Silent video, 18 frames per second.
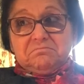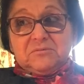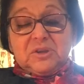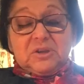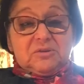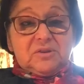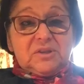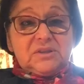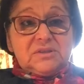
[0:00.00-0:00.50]

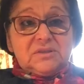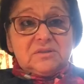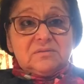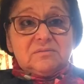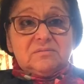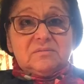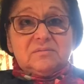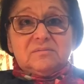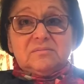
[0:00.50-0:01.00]
There is,
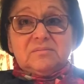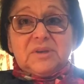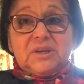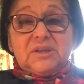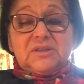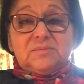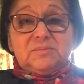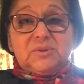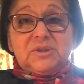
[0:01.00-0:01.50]
but
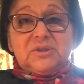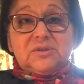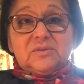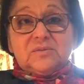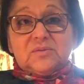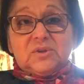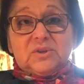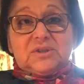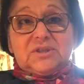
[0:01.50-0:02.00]
it means
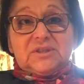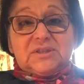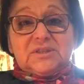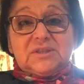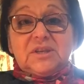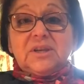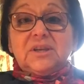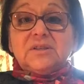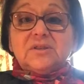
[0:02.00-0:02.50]
you've got to
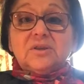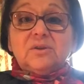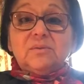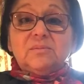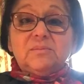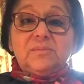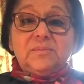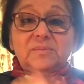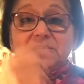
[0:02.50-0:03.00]
stay at
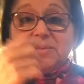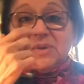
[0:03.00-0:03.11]
home.